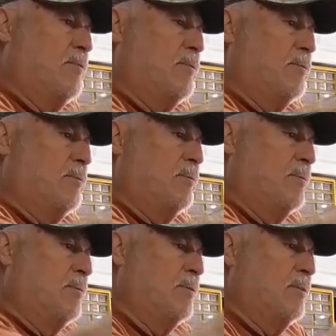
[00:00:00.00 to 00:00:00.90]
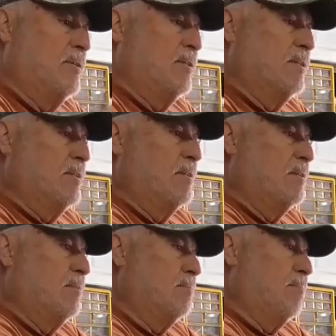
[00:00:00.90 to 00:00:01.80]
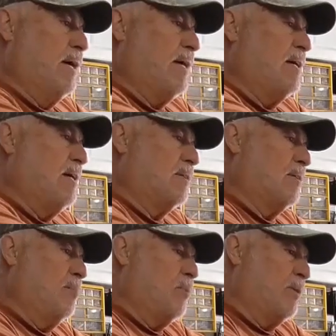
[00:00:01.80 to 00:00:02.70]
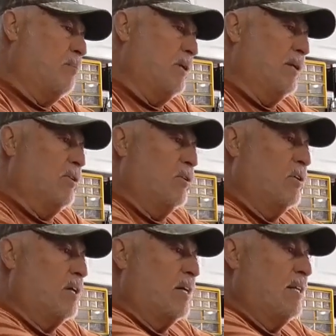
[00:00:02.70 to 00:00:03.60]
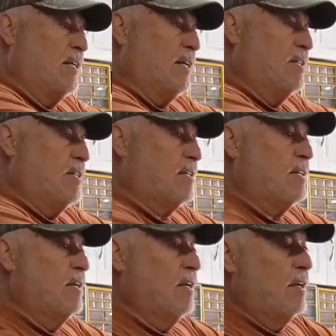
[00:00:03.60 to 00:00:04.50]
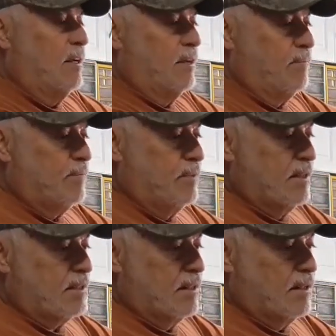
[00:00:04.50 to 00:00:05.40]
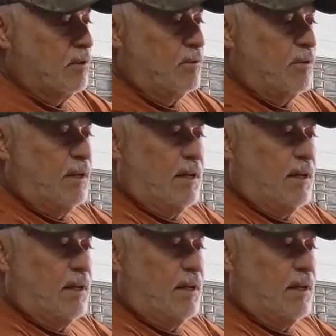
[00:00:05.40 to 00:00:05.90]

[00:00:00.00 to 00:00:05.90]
to back here somewhere, put a little hook on it, and just this little